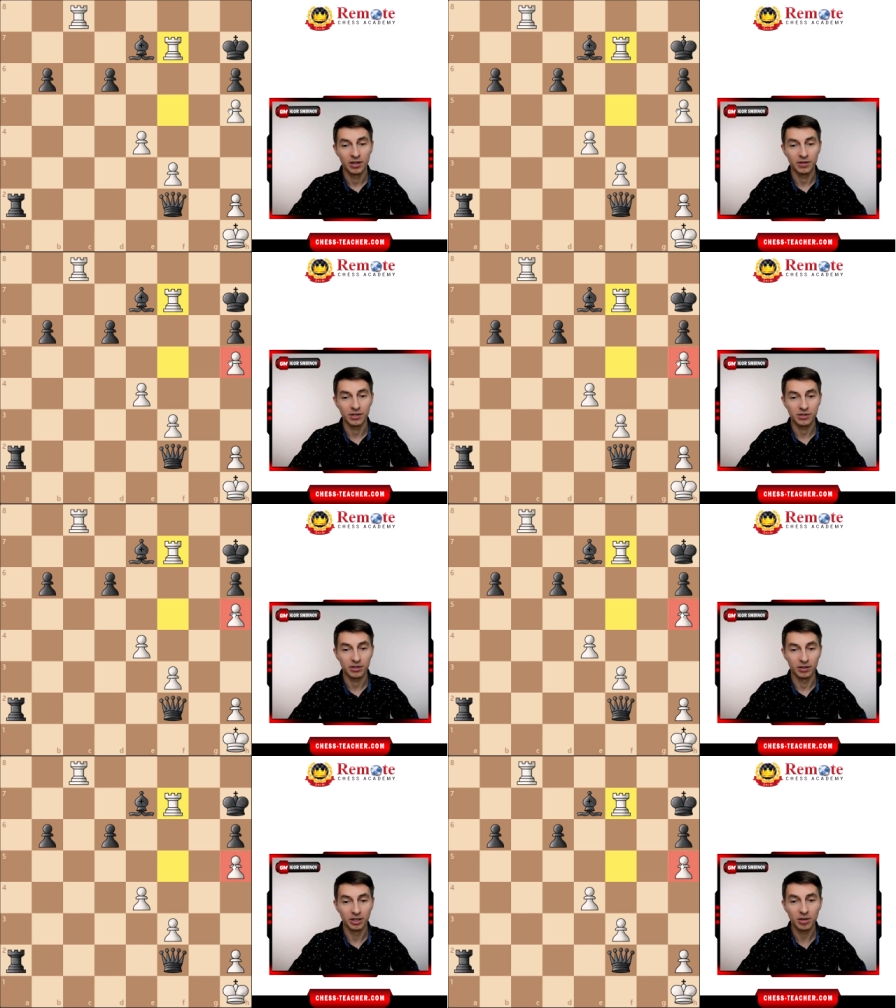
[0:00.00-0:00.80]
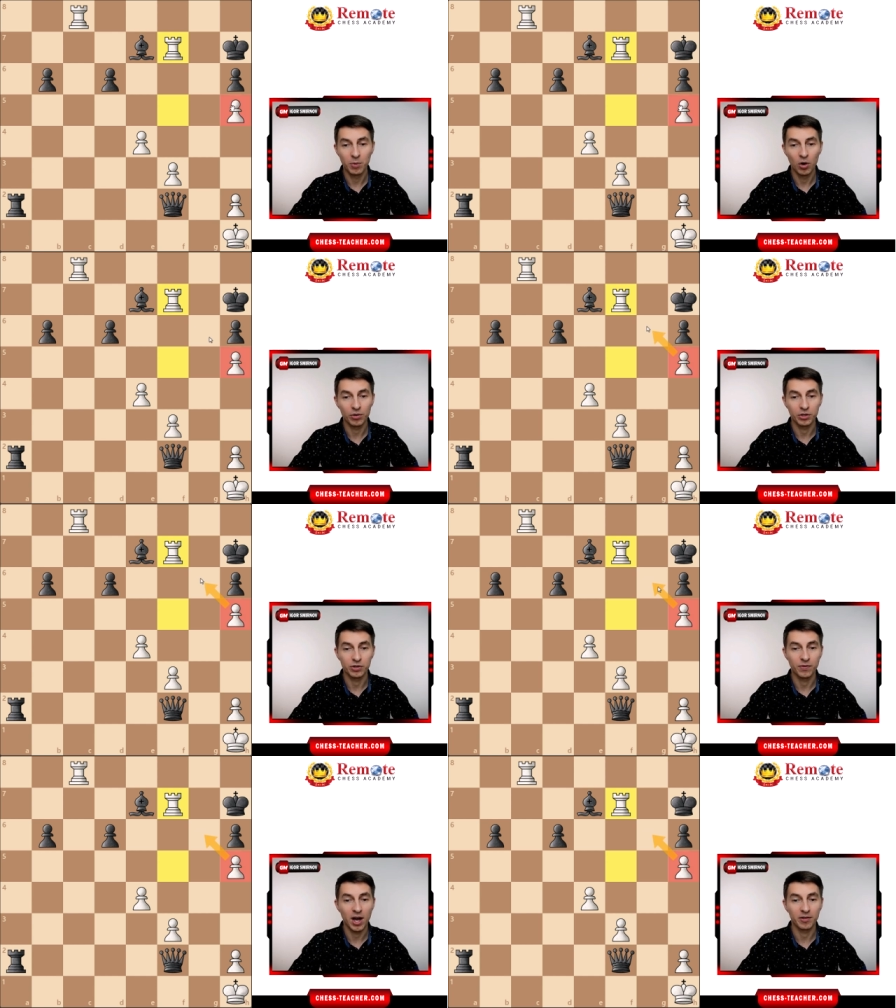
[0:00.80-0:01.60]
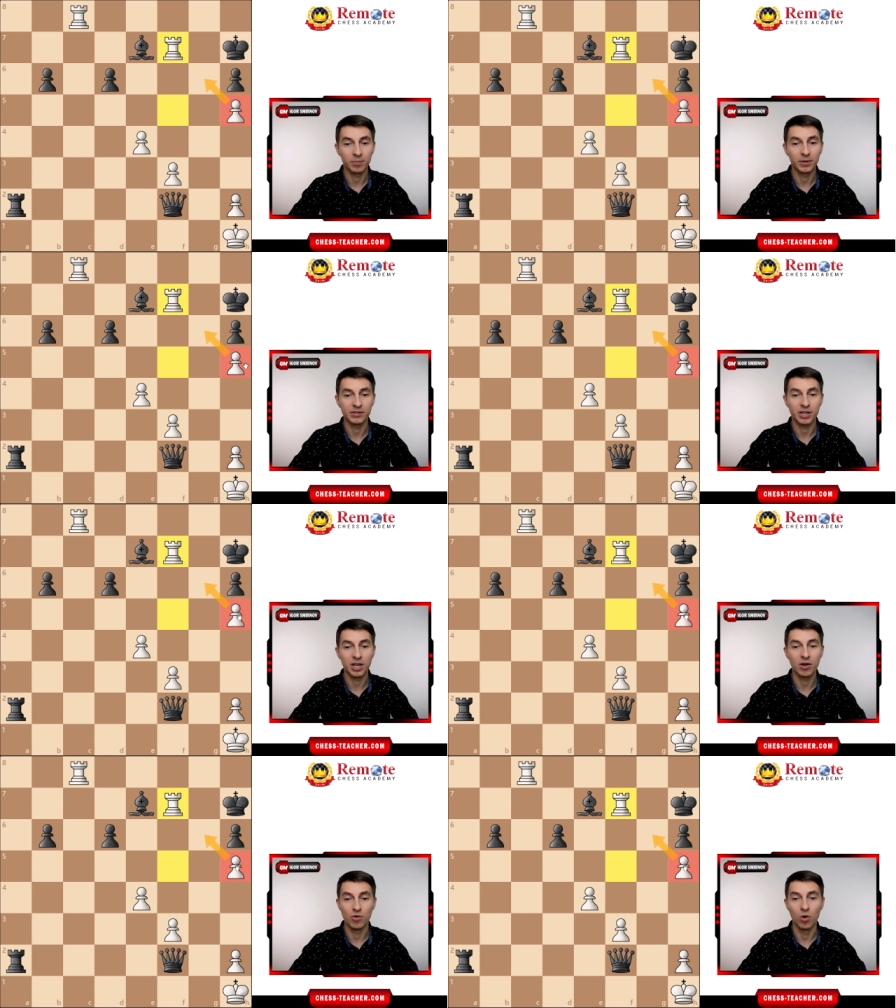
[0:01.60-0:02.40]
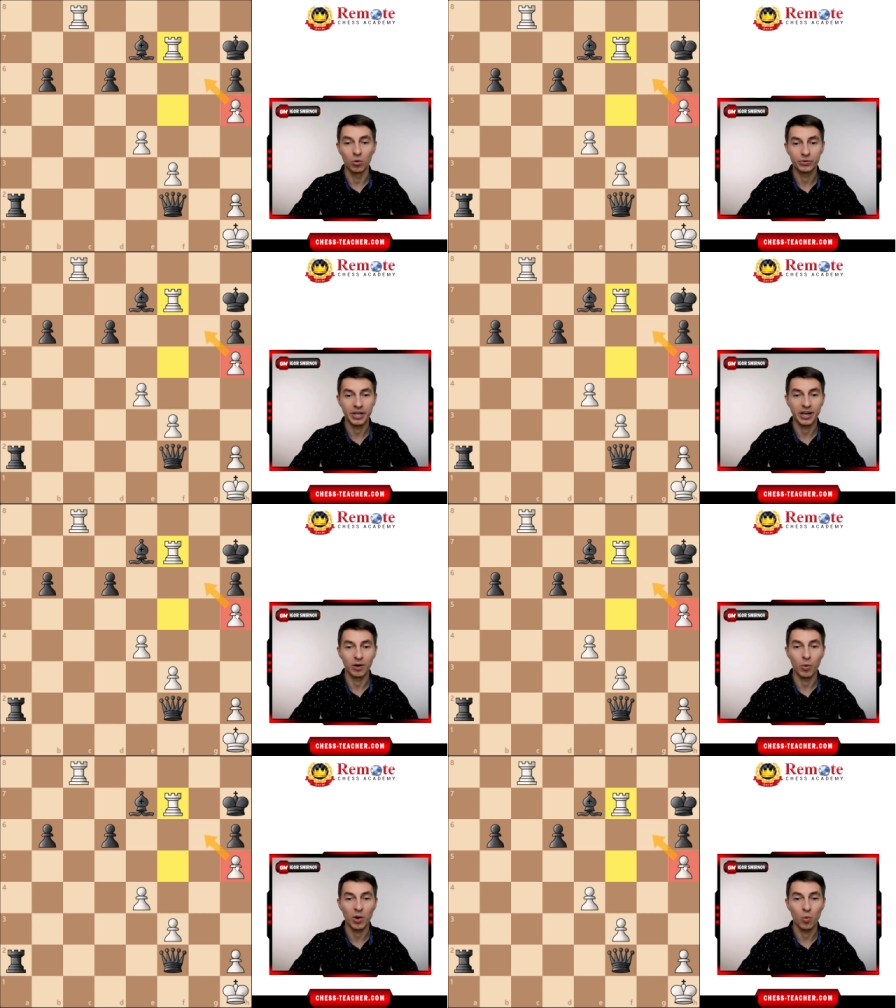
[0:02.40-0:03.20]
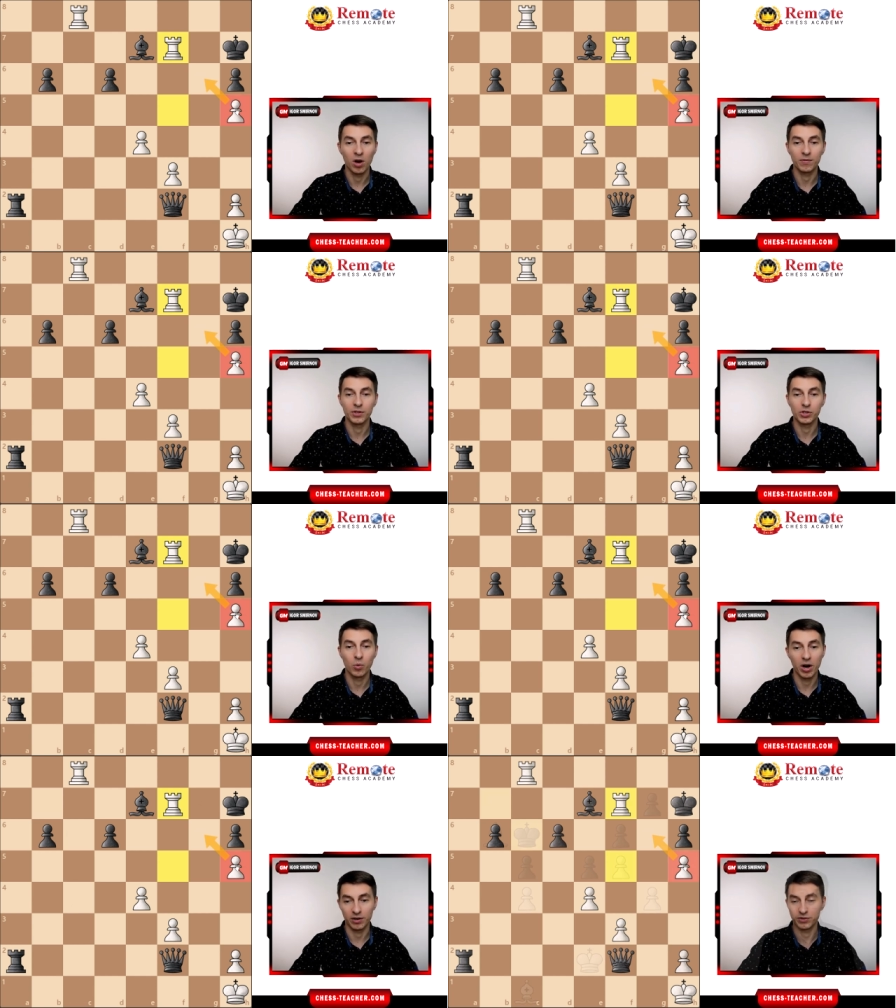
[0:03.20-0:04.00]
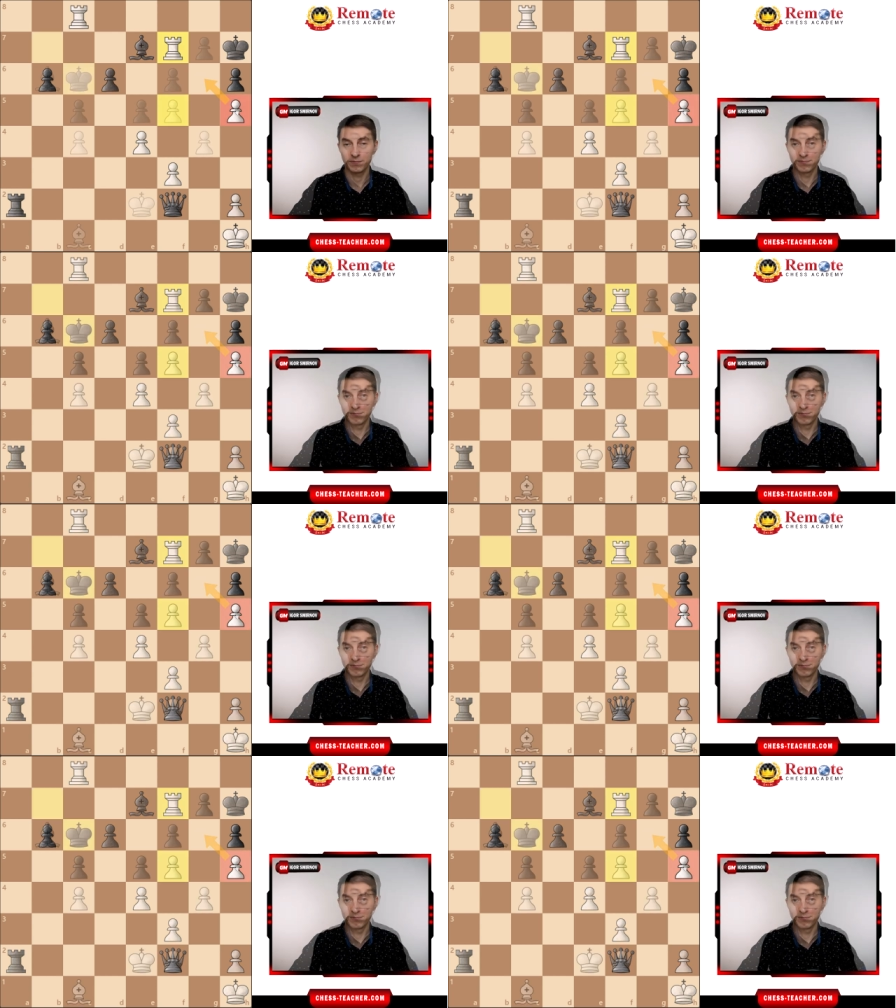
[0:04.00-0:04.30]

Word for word: this little pawn on h5 plays a key role, taking away one of the squares.